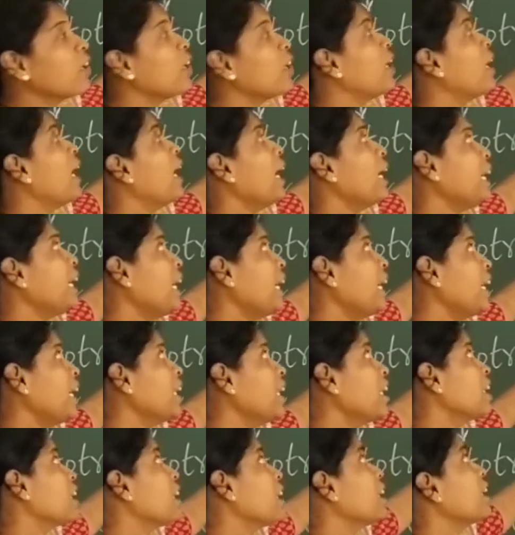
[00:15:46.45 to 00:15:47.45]

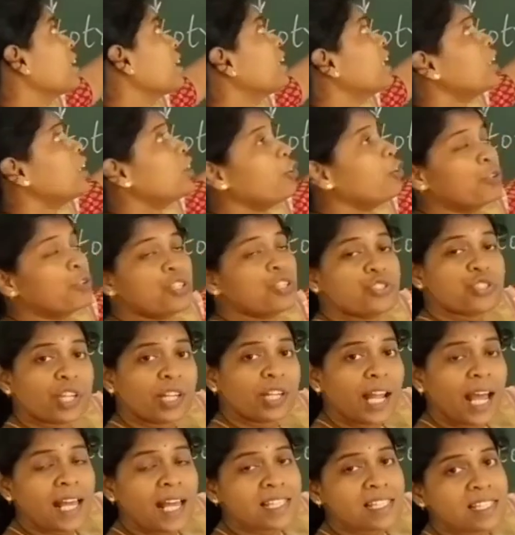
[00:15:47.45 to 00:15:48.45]
Again, the nutrition
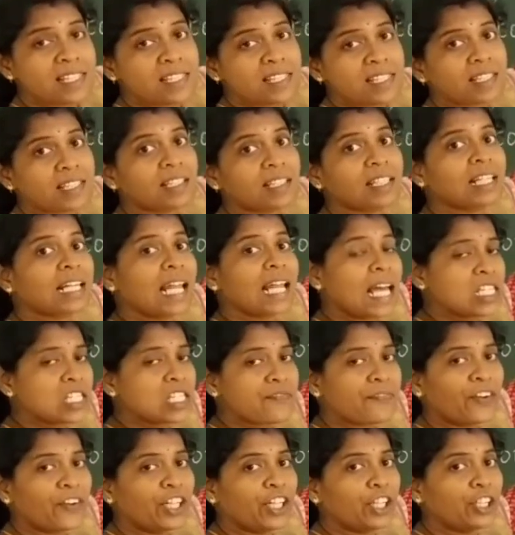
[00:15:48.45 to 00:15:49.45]
has
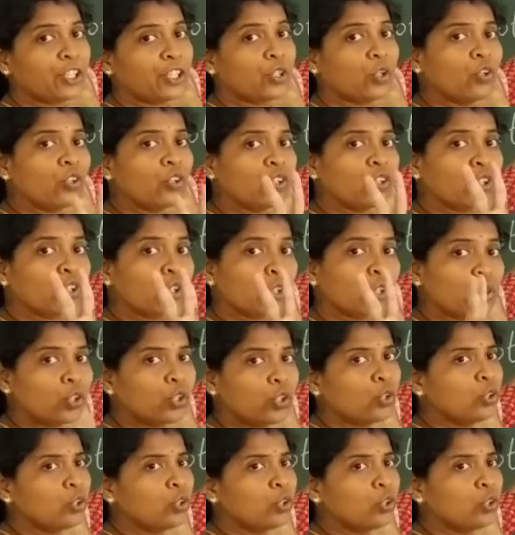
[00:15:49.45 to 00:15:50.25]
classified into two